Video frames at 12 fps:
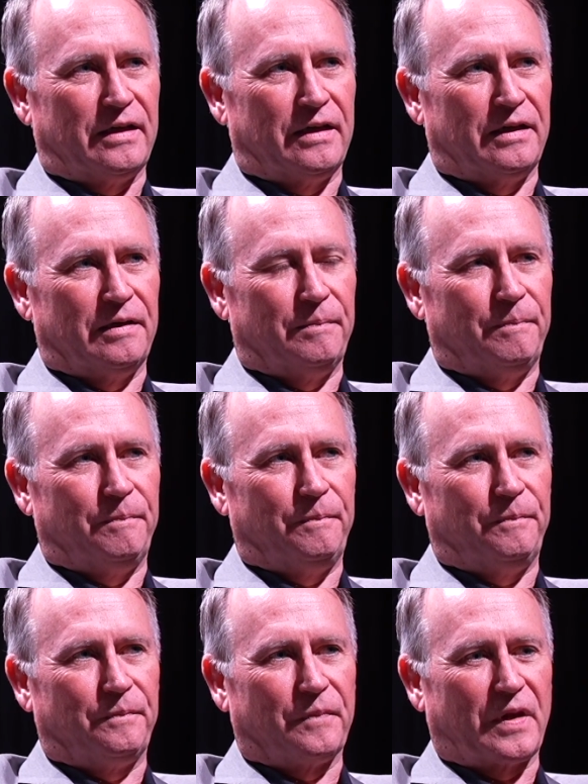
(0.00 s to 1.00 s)
um,
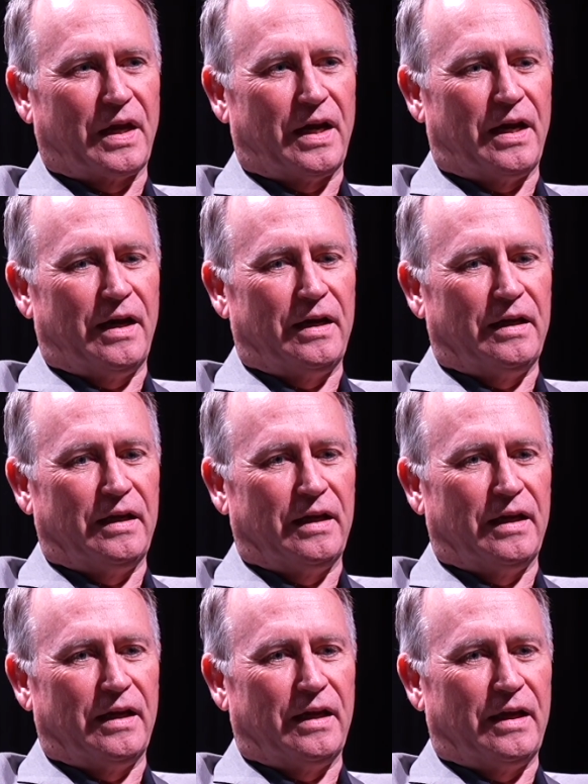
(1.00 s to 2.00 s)
I,
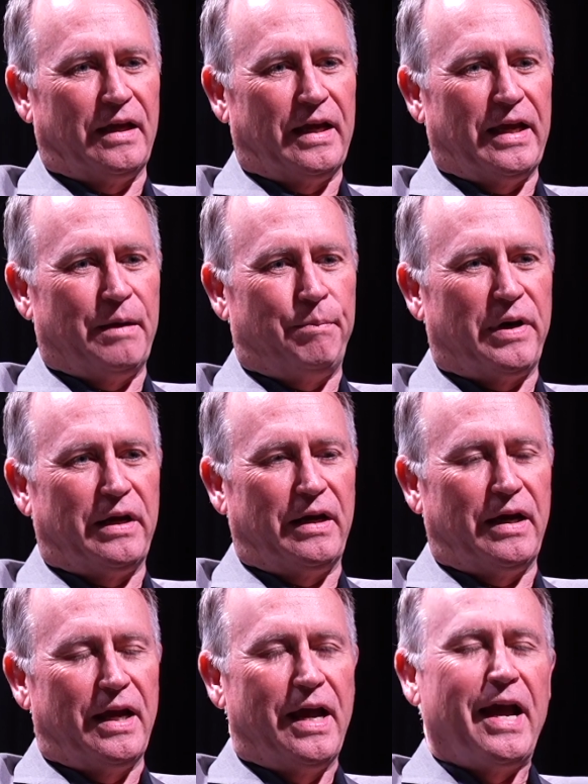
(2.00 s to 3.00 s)

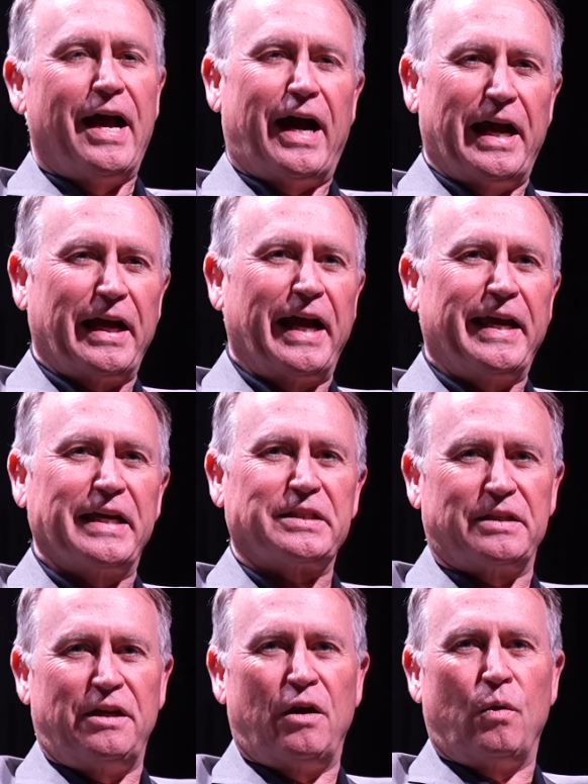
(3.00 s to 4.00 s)
but I, I
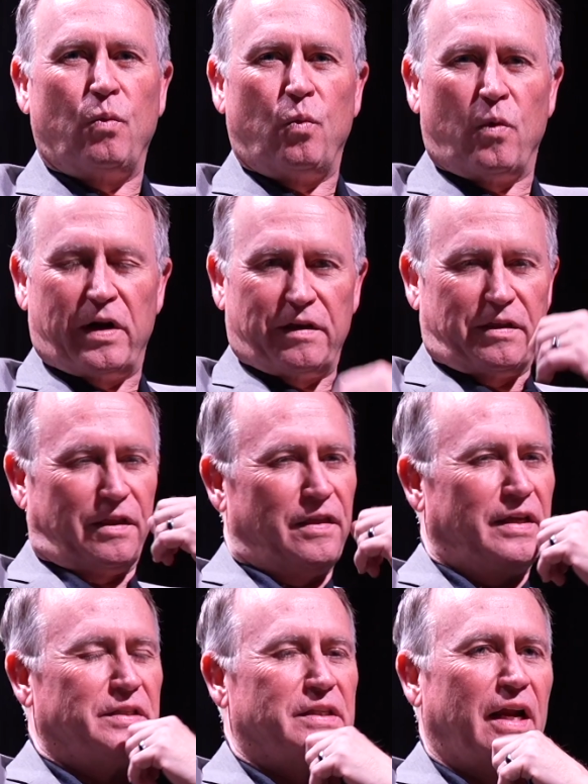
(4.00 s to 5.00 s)
guess, you know, one of the
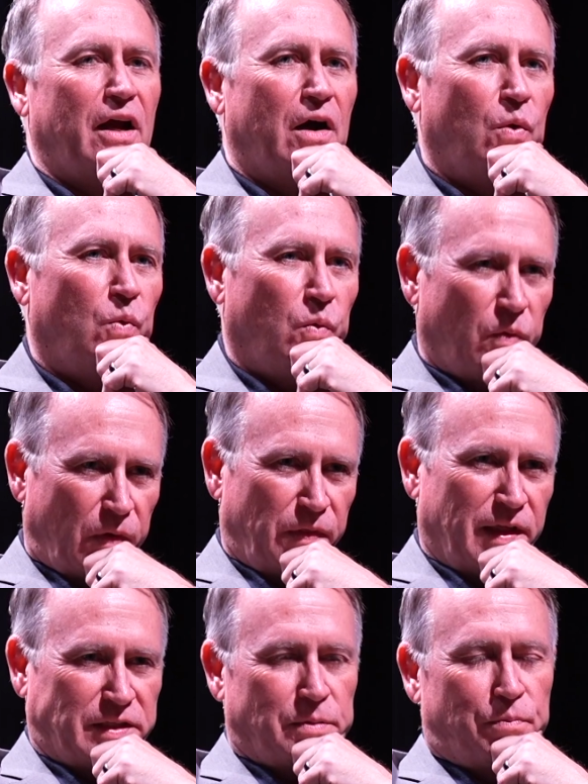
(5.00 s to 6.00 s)
things that I,
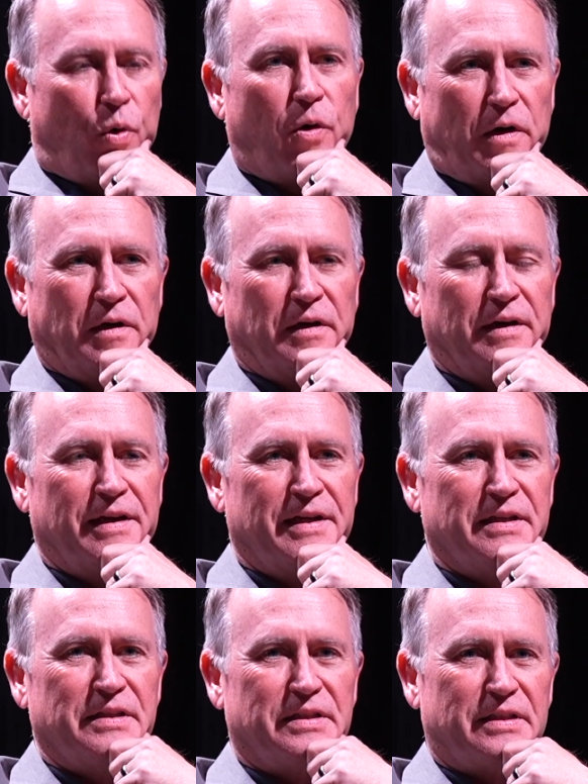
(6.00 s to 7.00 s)
that's important
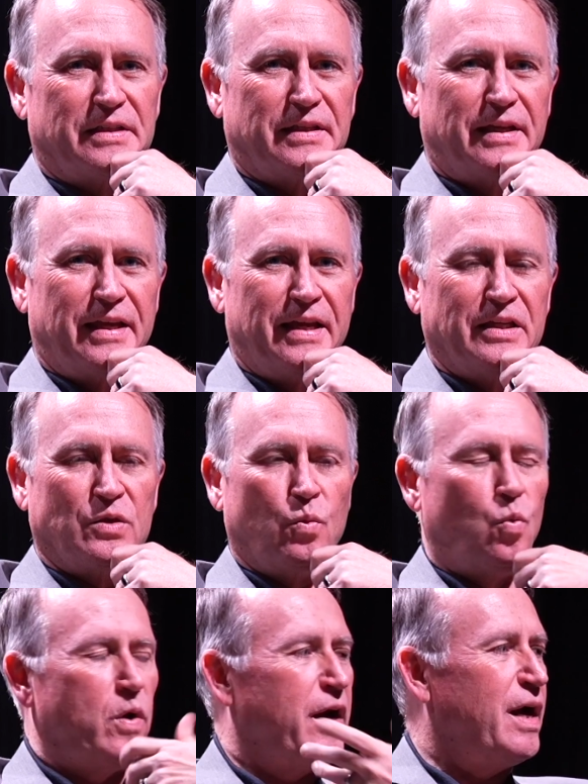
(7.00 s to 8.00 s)
is, is
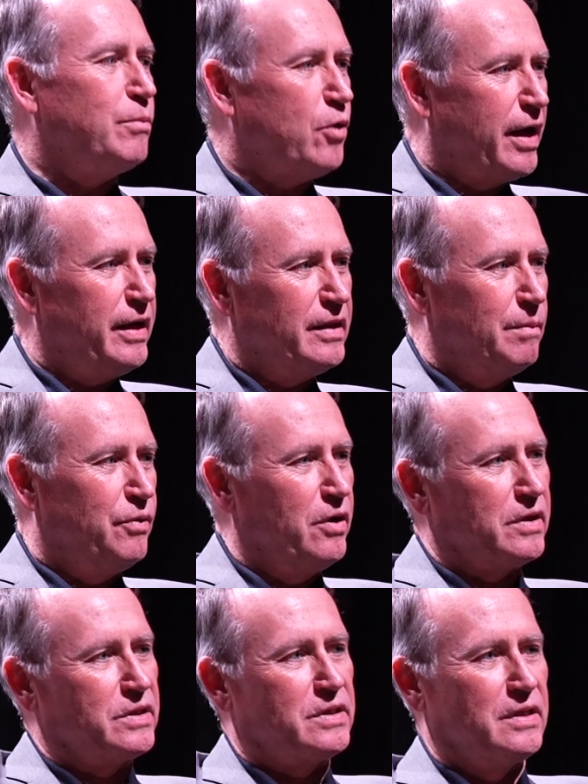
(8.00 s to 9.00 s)
when I'm writing the
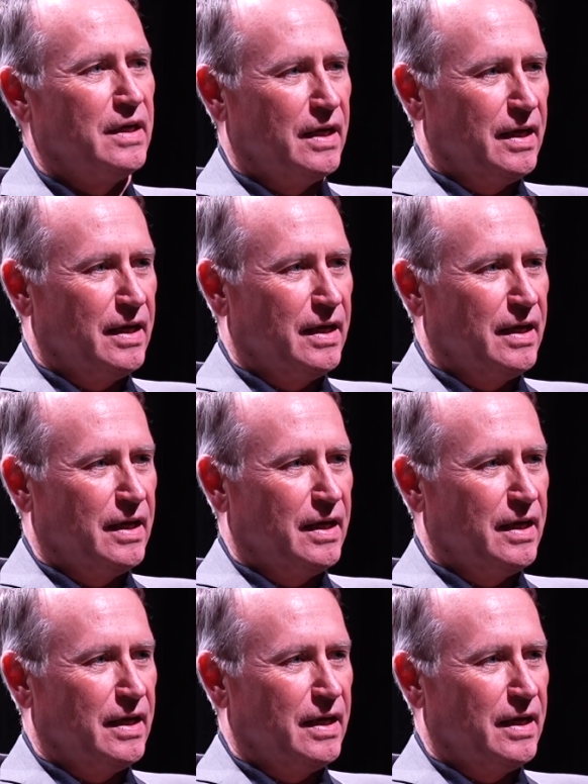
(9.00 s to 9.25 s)
books,